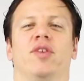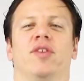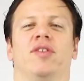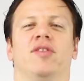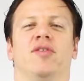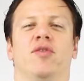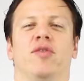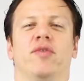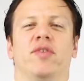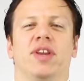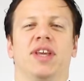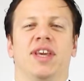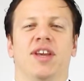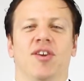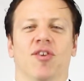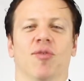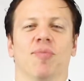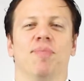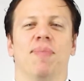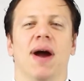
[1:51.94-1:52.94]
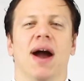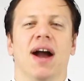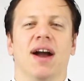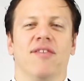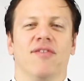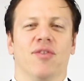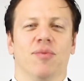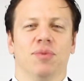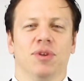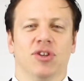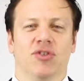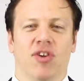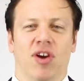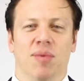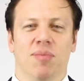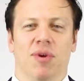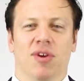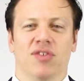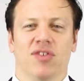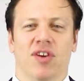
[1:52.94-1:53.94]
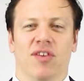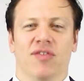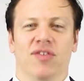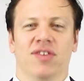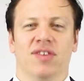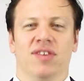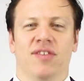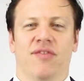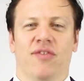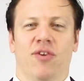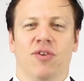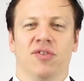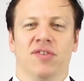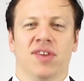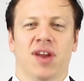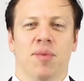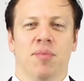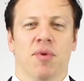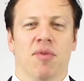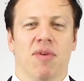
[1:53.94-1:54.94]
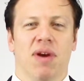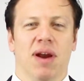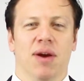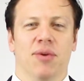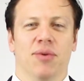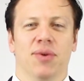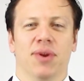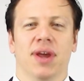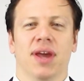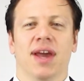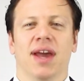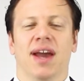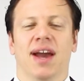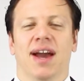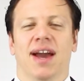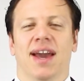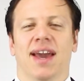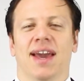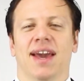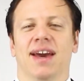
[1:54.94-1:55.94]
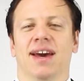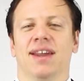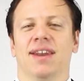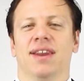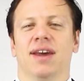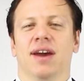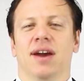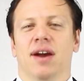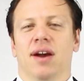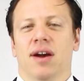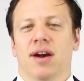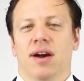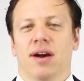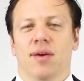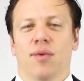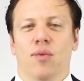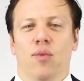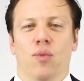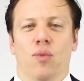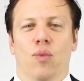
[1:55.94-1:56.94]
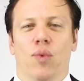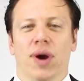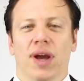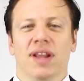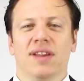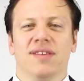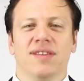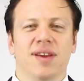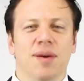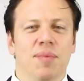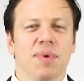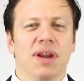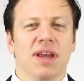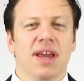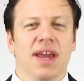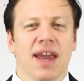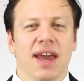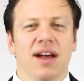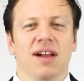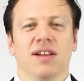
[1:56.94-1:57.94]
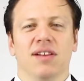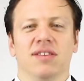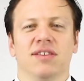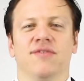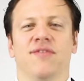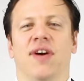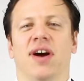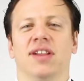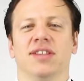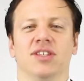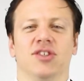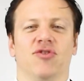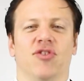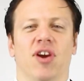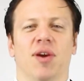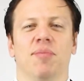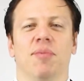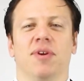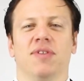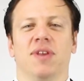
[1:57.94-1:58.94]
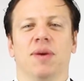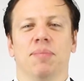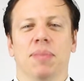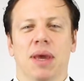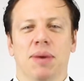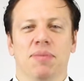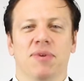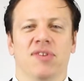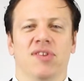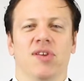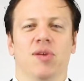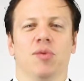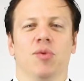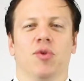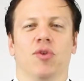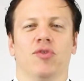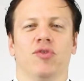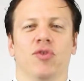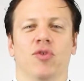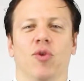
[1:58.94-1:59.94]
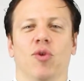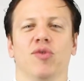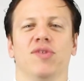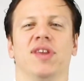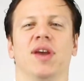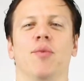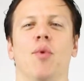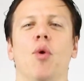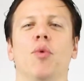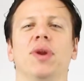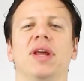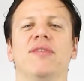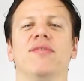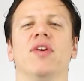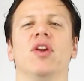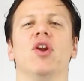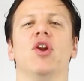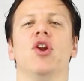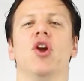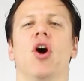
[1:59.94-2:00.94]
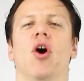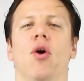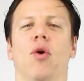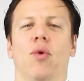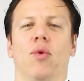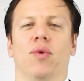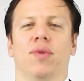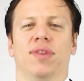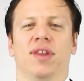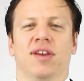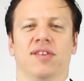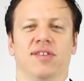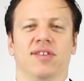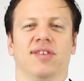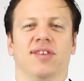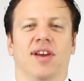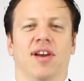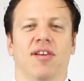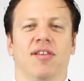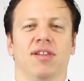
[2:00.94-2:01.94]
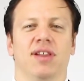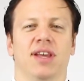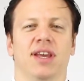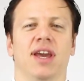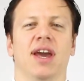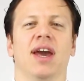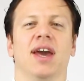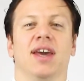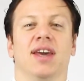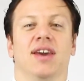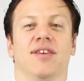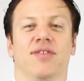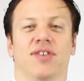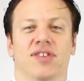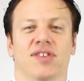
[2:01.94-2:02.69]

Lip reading: to even hear back from the Trademarks Office the first time around. And when somebody else files a trademark that may be similar to yours, they won't even know necessarily if